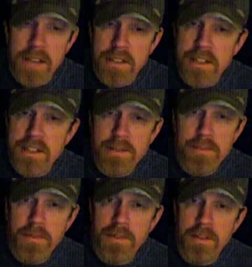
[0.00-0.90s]
a
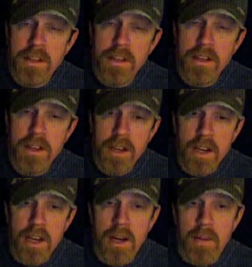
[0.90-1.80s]
symphony
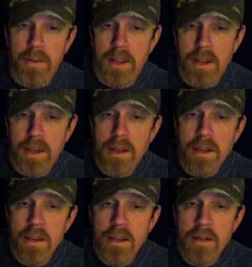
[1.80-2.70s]

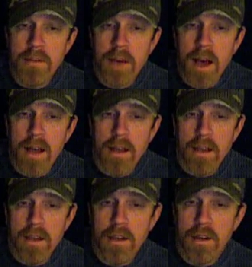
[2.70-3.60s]
playing in my
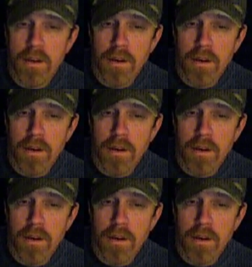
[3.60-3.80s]
ear.